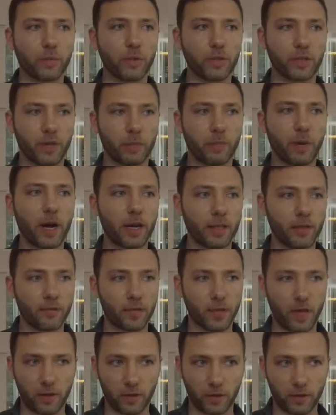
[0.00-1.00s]
These are passive
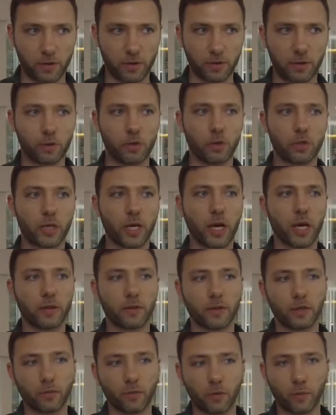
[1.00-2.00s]
sensors. They just
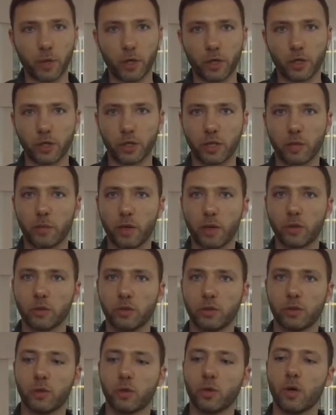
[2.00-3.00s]
gather information about
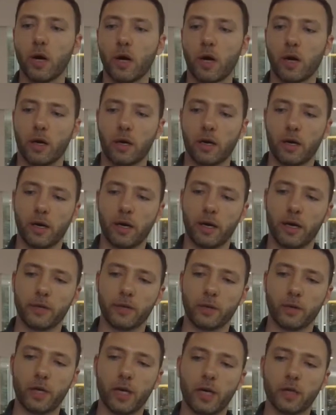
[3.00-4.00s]

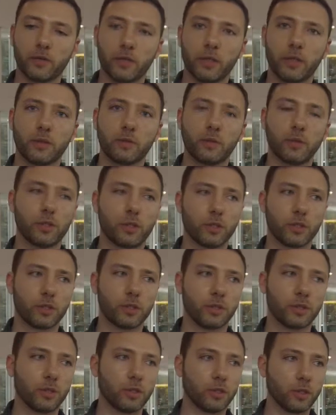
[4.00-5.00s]
your heart rate, which is
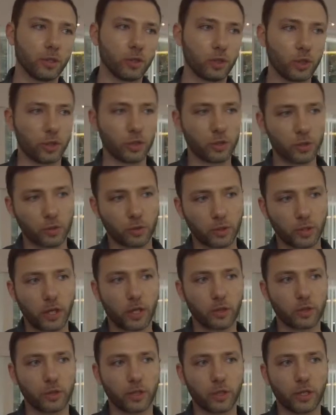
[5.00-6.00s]
ECG, so they
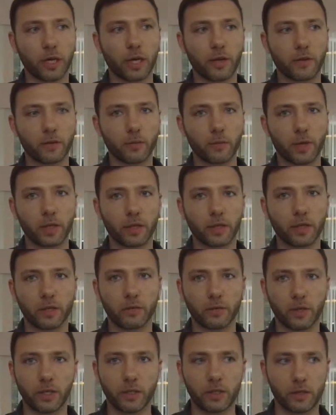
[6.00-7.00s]
actually gather medical
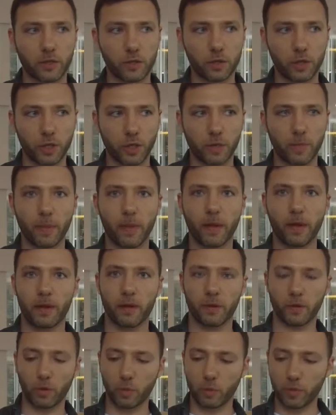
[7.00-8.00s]
grade ECG,
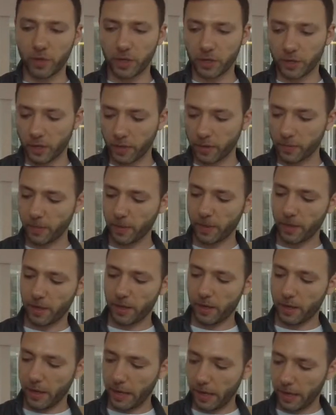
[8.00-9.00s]
your breathing,
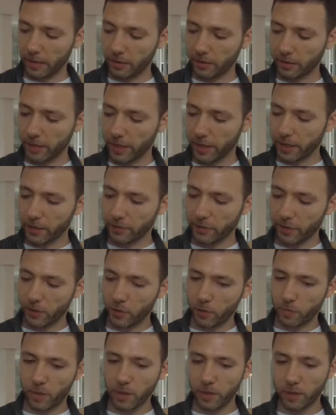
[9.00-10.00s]
and they
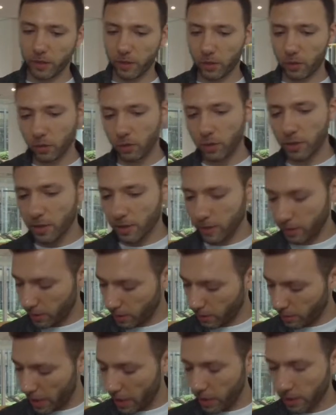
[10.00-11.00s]
transmit into this
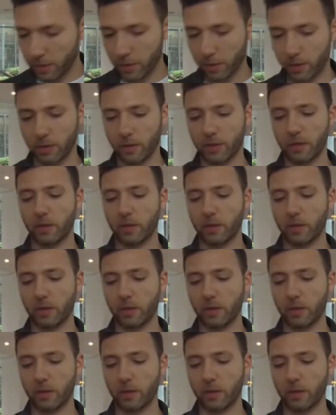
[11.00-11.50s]
little box.